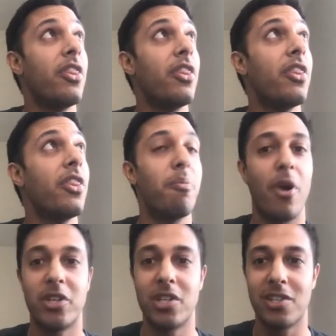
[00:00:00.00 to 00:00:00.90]
the
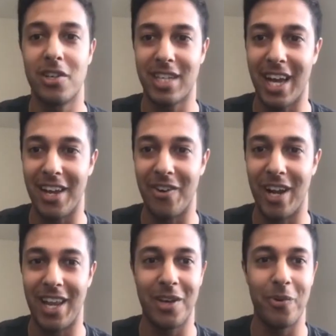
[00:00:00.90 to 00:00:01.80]
margins are tight,
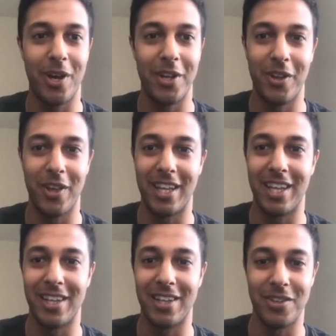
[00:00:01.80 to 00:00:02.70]
right? I think we all know
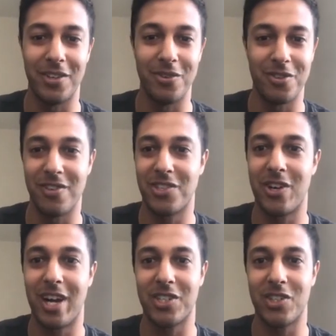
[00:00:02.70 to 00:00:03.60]
that those of us who
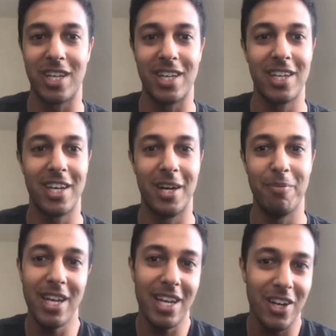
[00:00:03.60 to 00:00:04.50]
are actually
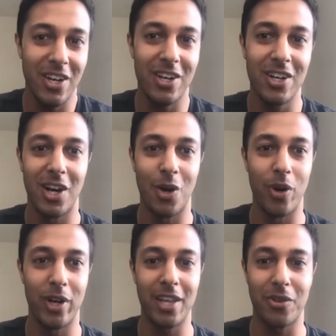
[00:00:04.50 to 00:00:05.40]
lending are
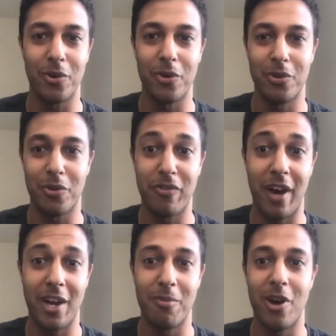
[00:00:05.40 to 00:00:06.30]
working through
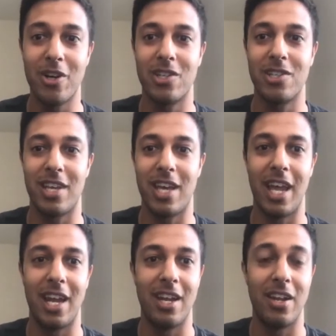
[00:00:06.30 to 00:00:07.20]
finer margins,
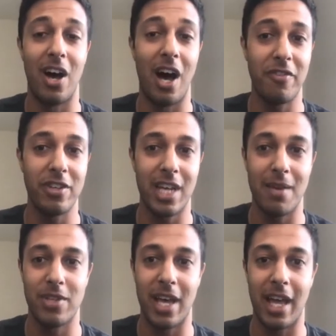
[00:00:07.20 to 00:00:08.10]
and
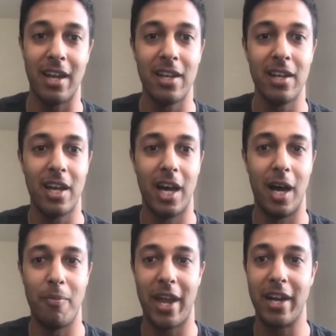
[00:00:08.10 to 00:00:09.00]
oftentimes that
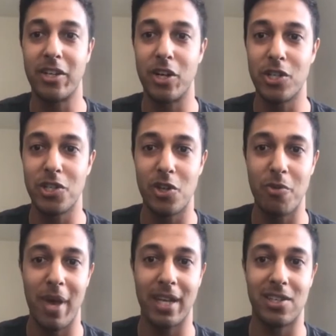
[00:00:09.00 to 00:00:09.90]
encourages you to
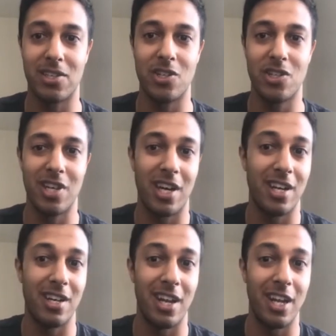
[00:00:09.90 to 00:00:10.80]
make decisions
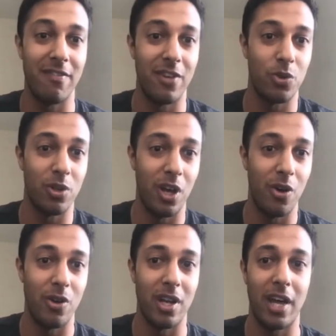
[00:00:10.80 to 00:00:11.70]
on an individual
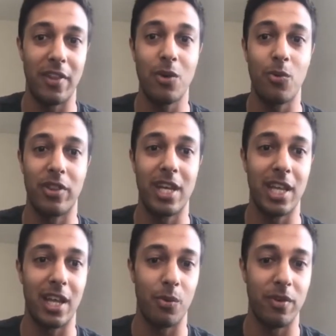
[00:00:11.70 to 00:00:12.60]
loan. I think one thing
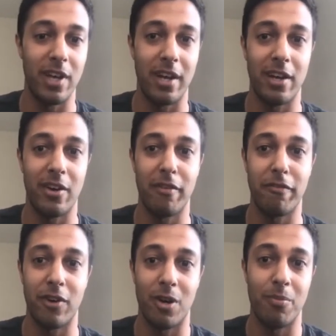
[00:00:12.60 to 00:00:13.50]
that we've done here at
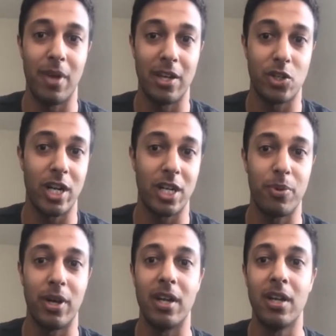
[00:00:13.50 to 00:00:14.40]
Affirm and tried to
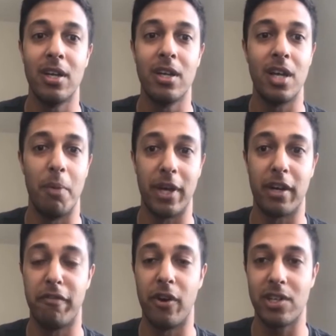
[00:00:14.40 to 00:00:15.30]
put a
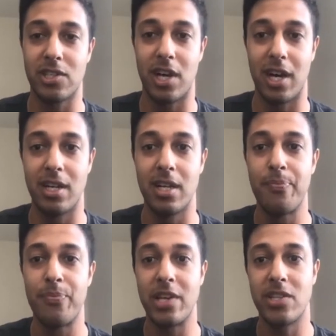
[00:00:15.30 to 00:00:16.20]
bigger focus on
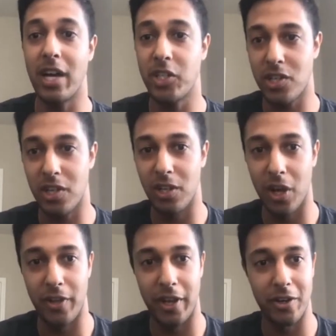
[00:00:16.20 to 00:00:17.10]
is not just the
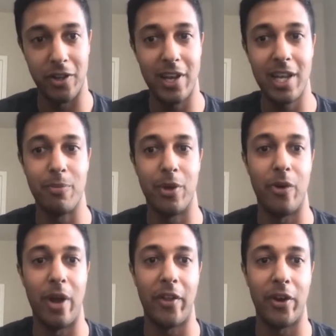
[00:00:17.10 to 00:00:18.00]
loan that you're lending, but
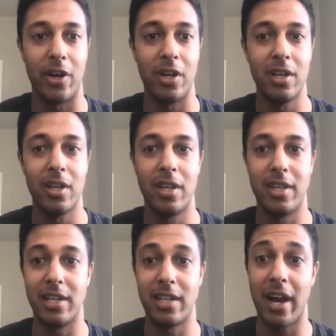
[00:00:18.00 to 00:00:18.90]
rather
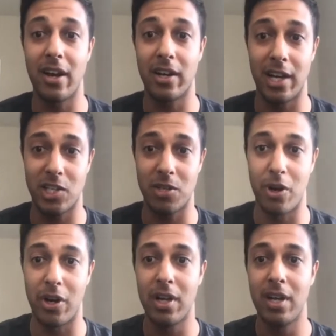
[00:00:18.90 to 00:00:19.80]
the entire
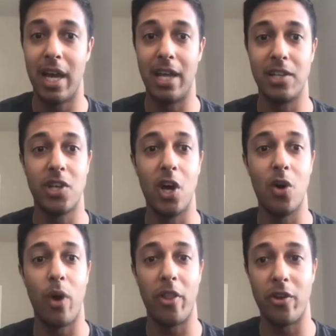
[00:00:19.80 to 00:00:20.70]
customer. And
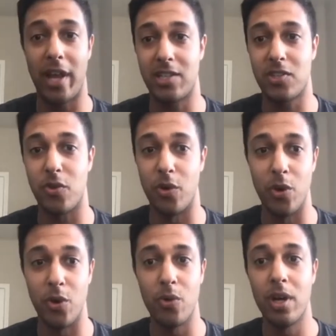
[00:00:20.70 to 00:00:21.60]
so whether that's
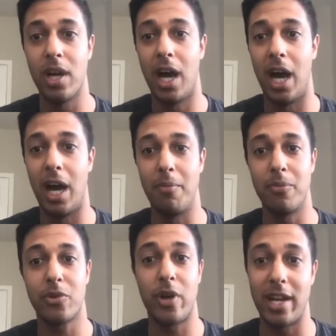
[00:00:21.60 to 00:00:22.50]
through
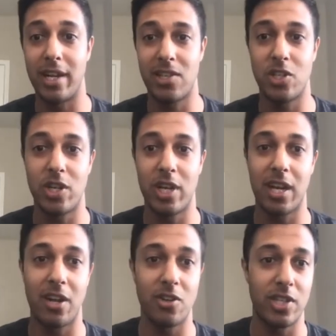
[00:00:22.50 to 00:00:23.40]
credit decisioning
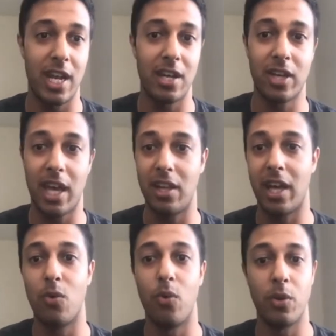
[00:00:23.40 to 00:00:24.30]
and understanding, okay,
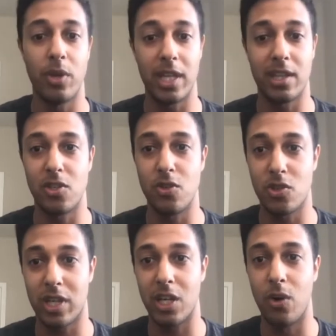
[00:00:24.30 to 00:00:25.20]
like what do we think this
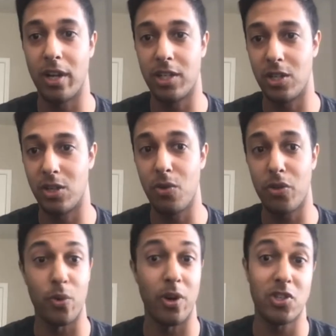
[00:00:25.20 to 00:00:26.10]
user can go on to do,
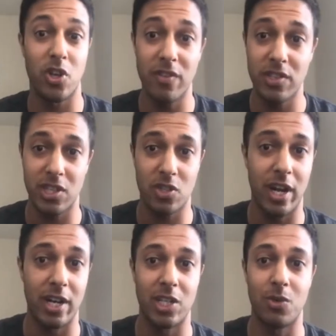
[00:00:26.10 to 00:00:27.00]
through our servicing
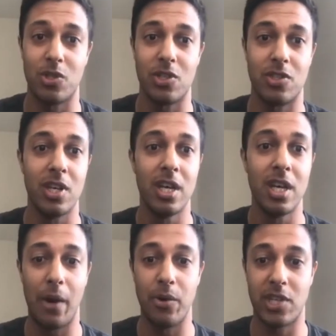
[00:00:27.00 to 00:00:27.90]
strategy, which is,
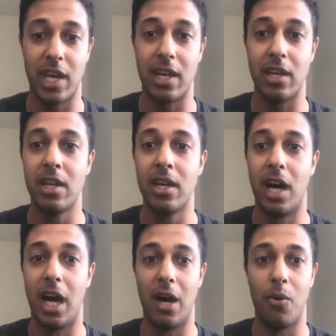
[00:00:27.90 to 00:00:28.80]
I would say,
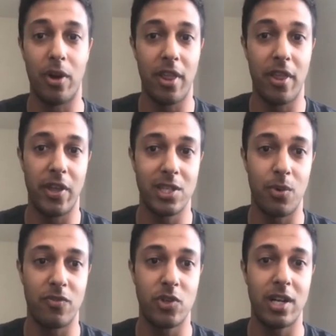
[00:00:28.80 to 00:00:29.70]
one of the things that
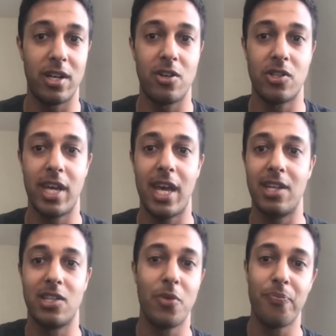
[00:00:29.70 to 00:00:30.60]
we've tried to understand
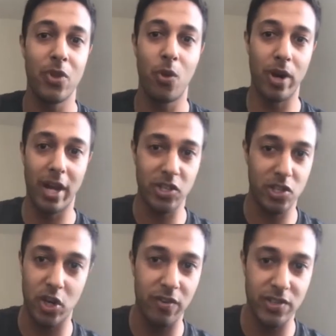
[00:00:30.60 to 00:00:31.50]
is we're not
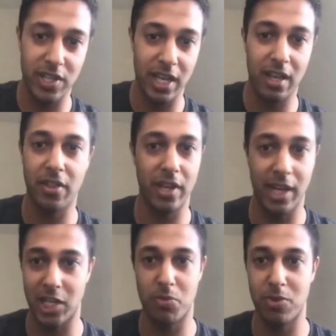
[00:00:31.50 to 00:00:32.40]
just servicing the
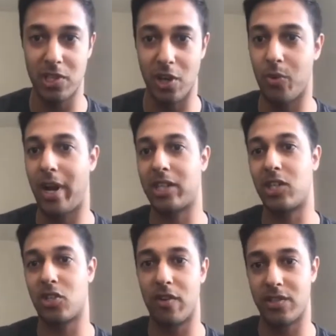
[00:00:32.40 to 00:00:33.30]
customer's loan, we're actually
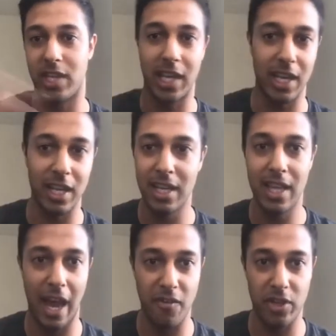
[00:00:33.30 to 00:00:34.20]
servicing
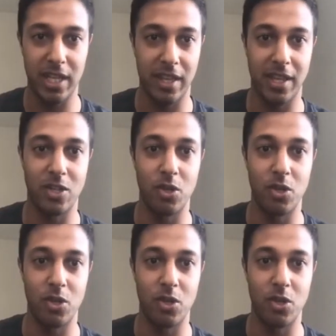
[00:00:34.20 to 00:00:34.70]
everything that they do